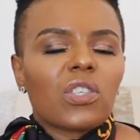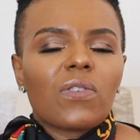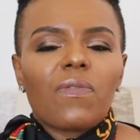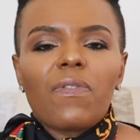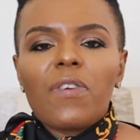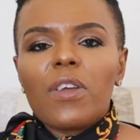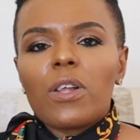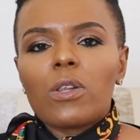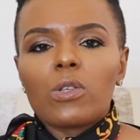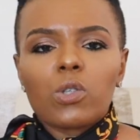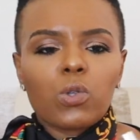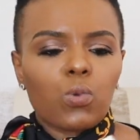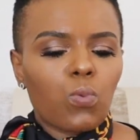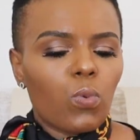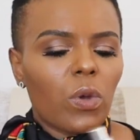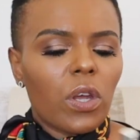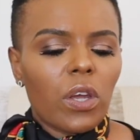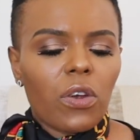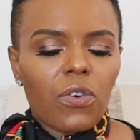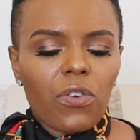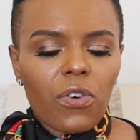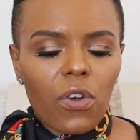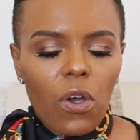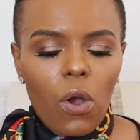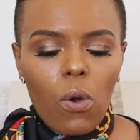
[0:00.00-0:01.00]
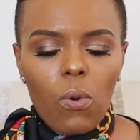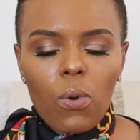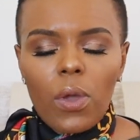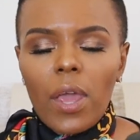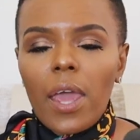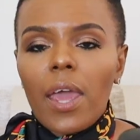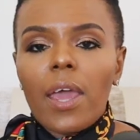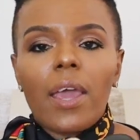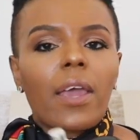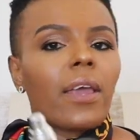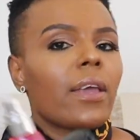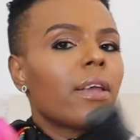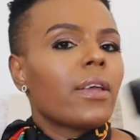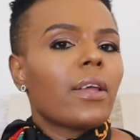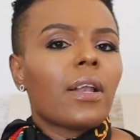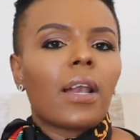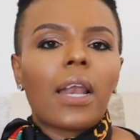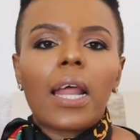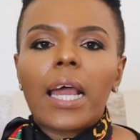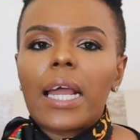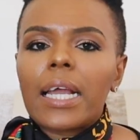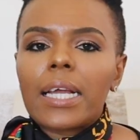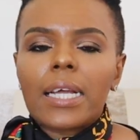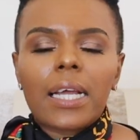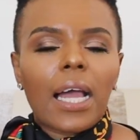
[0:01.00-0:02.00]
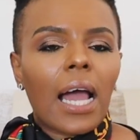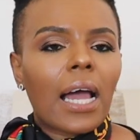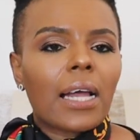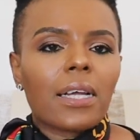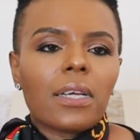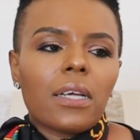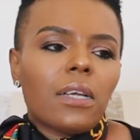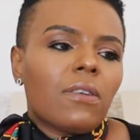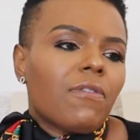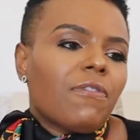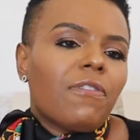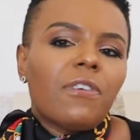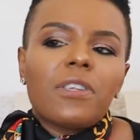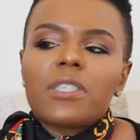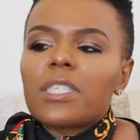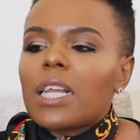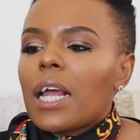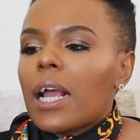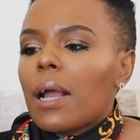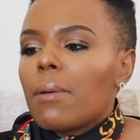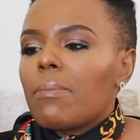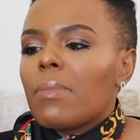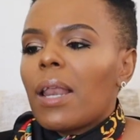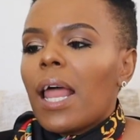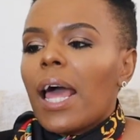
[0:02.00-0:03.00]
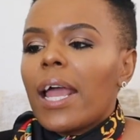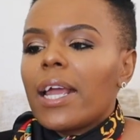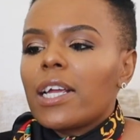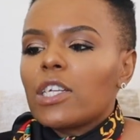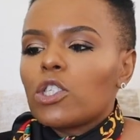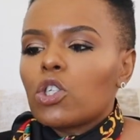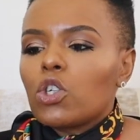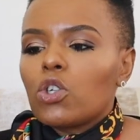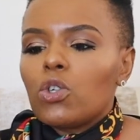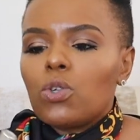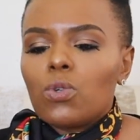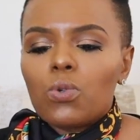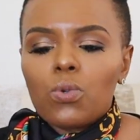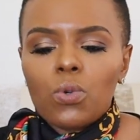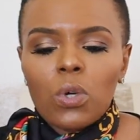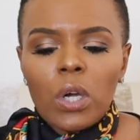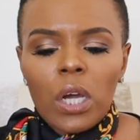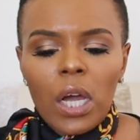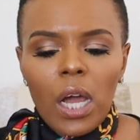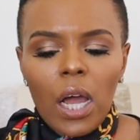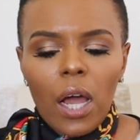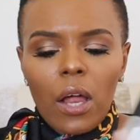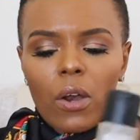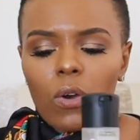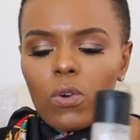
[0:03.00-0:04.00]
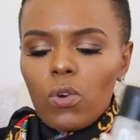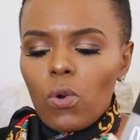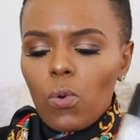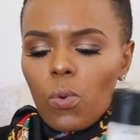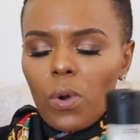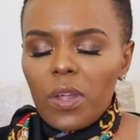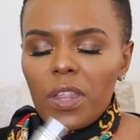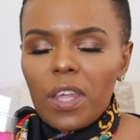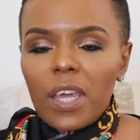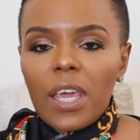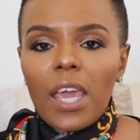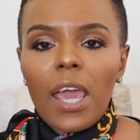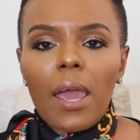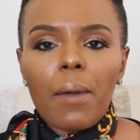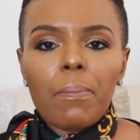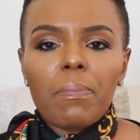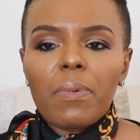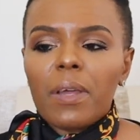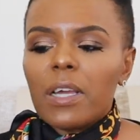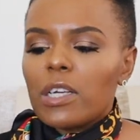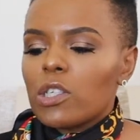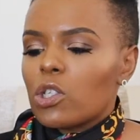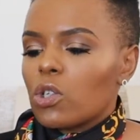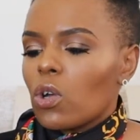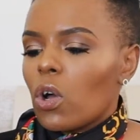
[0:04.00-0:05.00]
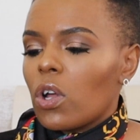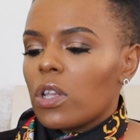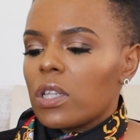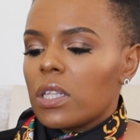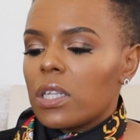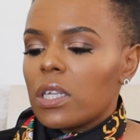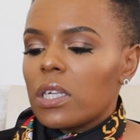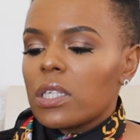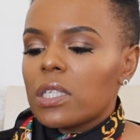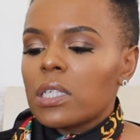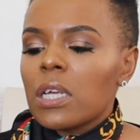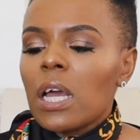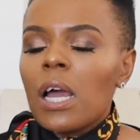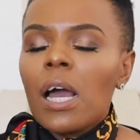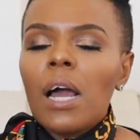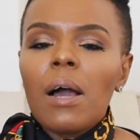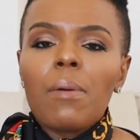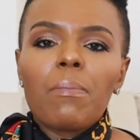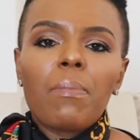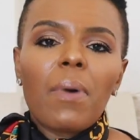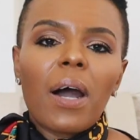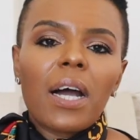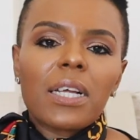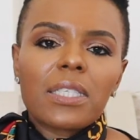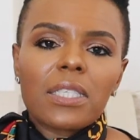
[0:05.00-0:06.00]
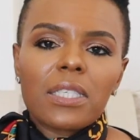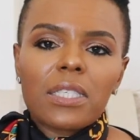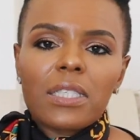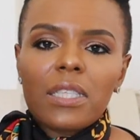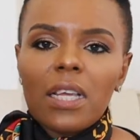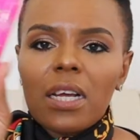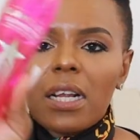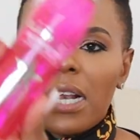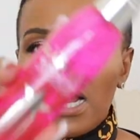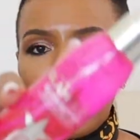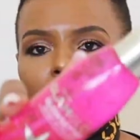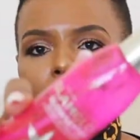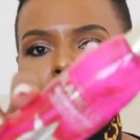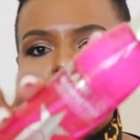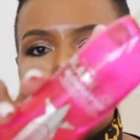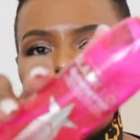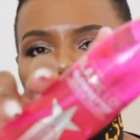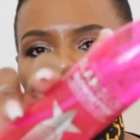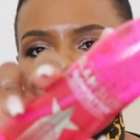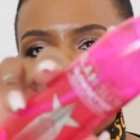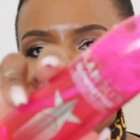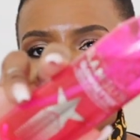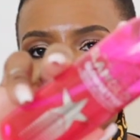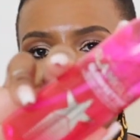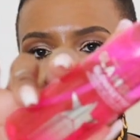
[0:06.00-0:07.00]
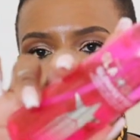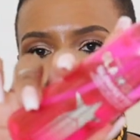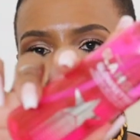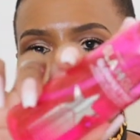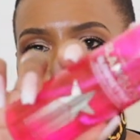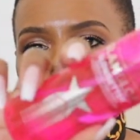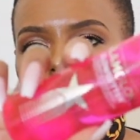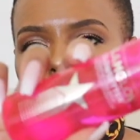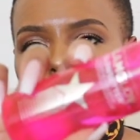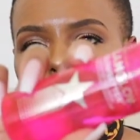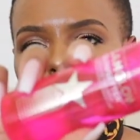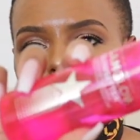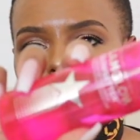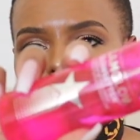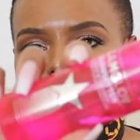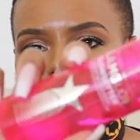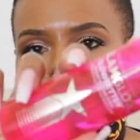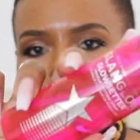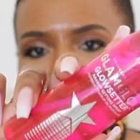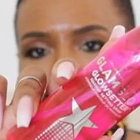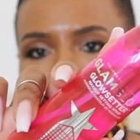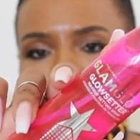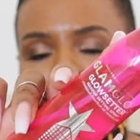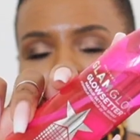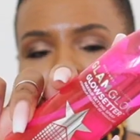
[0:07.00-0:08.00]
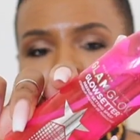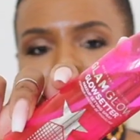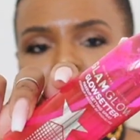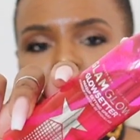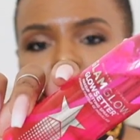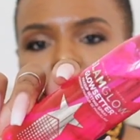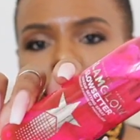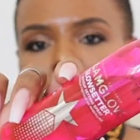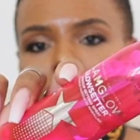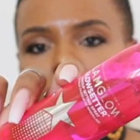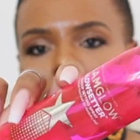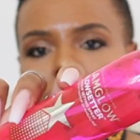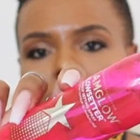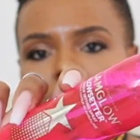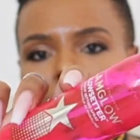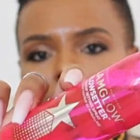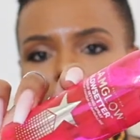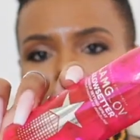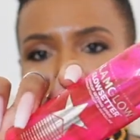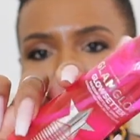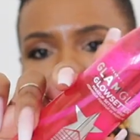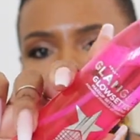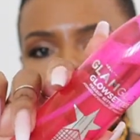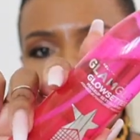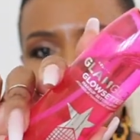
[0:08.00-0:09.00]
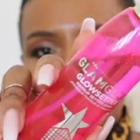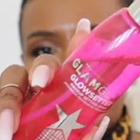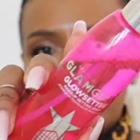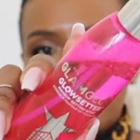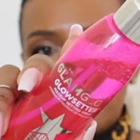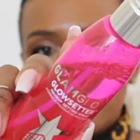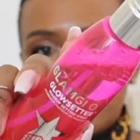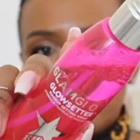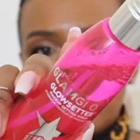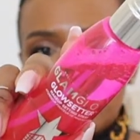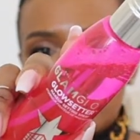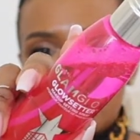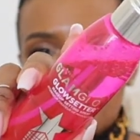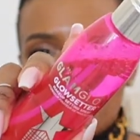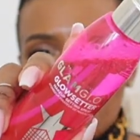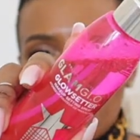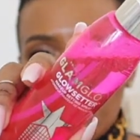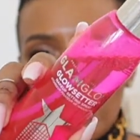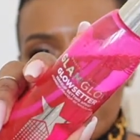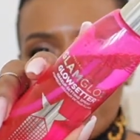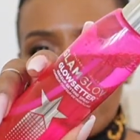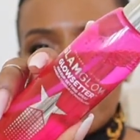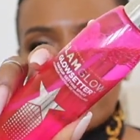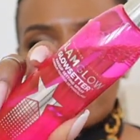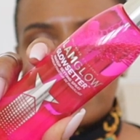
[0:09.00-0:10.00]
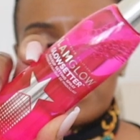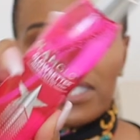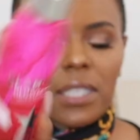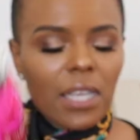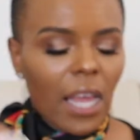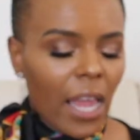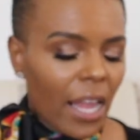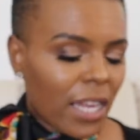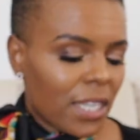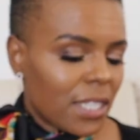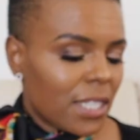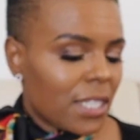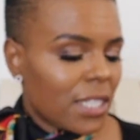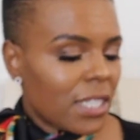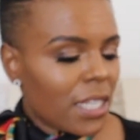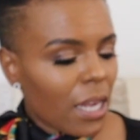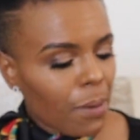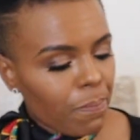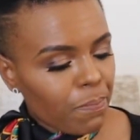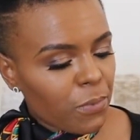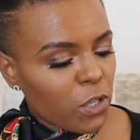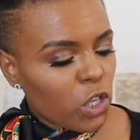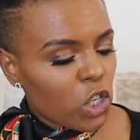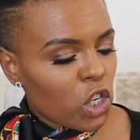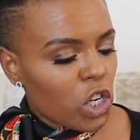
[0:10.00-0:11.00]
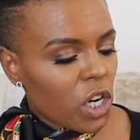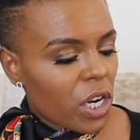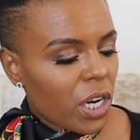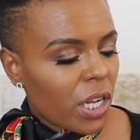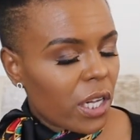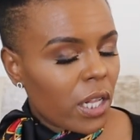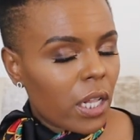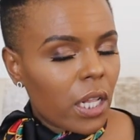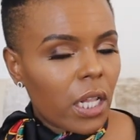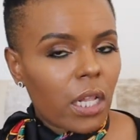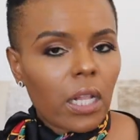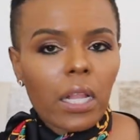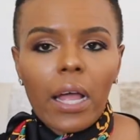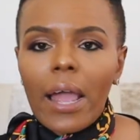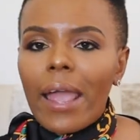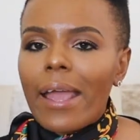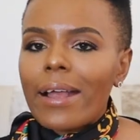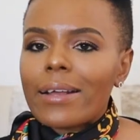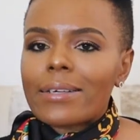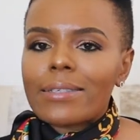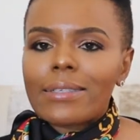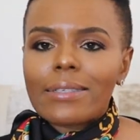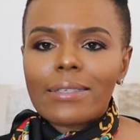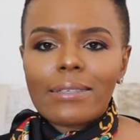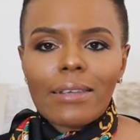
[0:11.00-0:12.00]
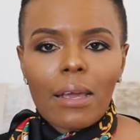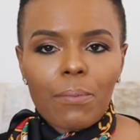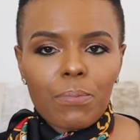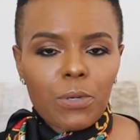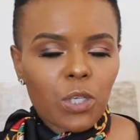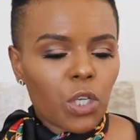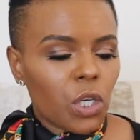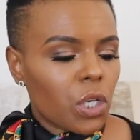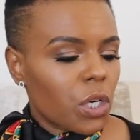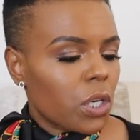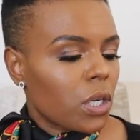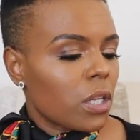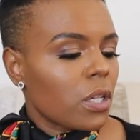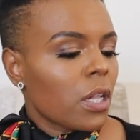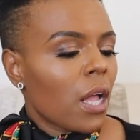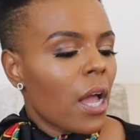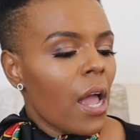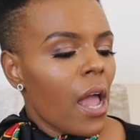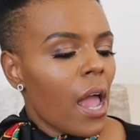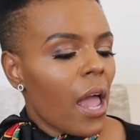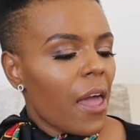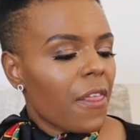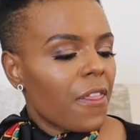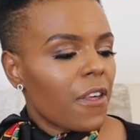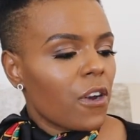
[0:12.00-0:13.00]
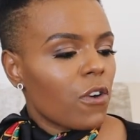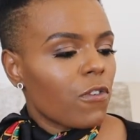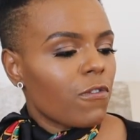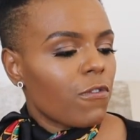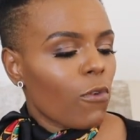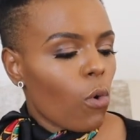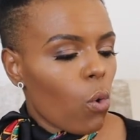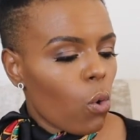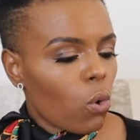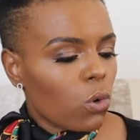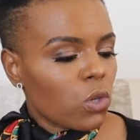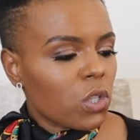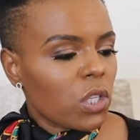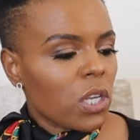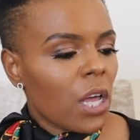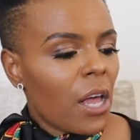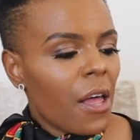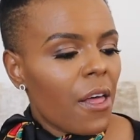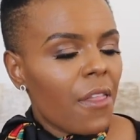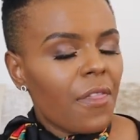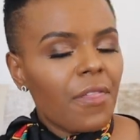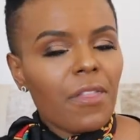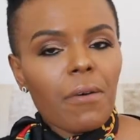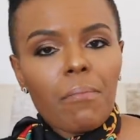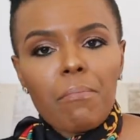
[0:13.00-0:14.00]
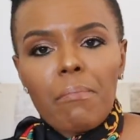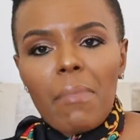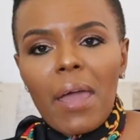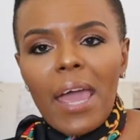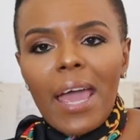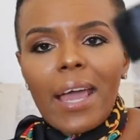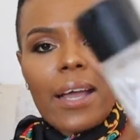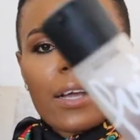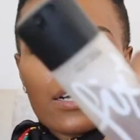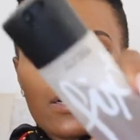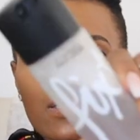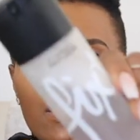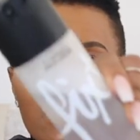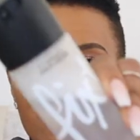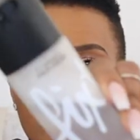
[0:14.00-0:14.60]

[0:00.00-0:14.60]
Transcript: feels weird, okay? Like it feels like I'm lying to you. I don't know where the cap is on this, but the GlamGlow Glow Starter makeup setting spray is exceptional. And then of course the MAC